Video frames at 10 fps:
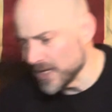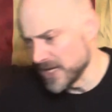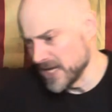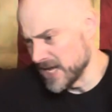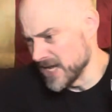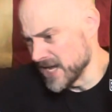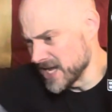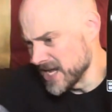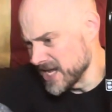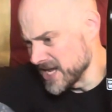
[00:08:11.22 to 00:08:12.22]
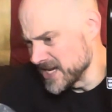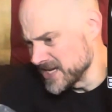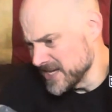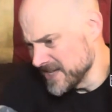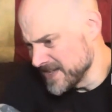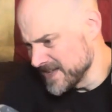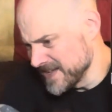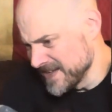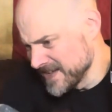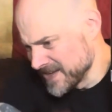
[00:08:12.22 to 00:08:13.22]
And
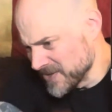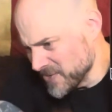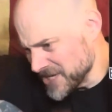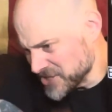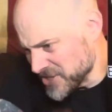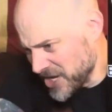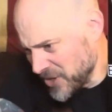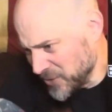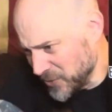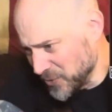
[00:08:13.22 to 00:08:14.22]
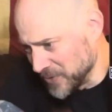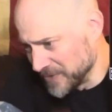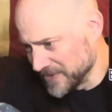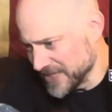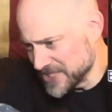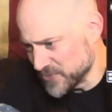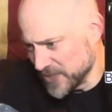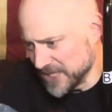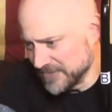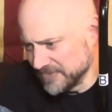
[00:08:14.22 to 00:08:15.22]
where's the hole? That's
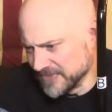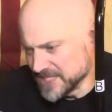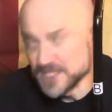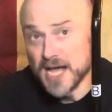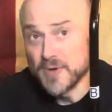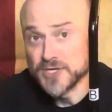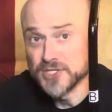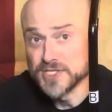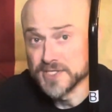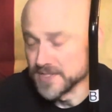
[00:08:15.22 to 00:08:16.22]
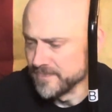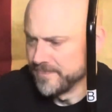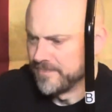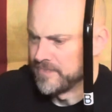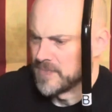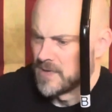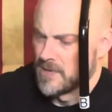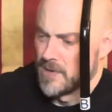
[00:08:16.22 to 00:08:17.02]
not what she said.